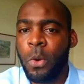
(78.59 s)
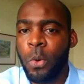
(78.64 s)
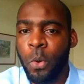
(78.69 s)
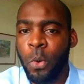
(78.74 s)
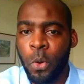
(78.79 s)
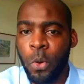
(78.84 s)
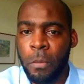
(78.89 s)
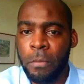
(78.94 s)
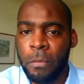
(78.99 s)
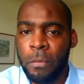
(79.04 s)

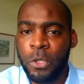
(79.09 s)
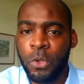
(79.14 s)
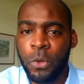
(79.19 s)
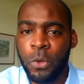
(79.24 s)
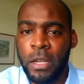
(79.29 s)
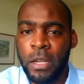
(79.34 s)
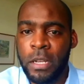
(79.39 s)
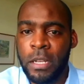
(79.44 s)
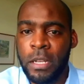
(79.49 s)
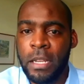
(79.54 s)
cope
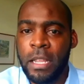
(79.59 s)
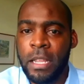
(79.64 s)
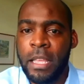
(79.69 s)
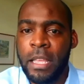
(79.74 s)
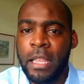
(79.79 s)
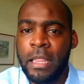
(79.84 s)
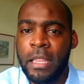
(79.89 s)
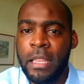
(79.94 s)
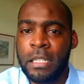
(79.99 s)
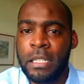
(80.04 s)
during
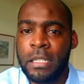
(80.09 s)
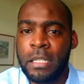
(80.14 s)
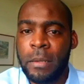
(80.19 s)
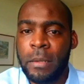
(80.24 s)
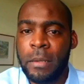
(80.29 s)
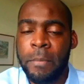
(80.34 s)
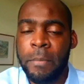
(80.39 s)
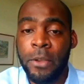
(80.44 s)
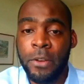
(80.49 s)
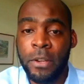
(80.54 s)
this
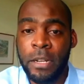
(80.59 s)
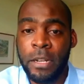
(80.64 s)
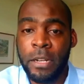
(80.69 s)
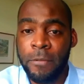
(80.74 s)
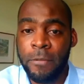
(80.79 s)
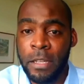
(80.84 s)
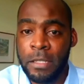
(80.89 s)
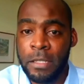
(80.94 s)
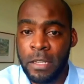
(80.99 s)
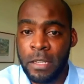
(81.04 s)
period
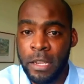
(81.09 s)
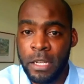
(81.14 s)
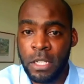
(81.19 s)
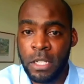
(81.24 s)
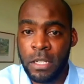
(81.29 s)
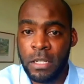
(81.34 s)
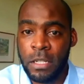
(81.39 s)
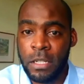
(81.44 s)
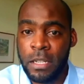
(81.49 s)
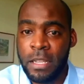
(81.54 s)
of
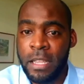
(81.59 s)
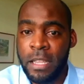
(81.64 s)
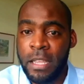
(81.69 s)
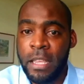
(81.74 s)
isolation.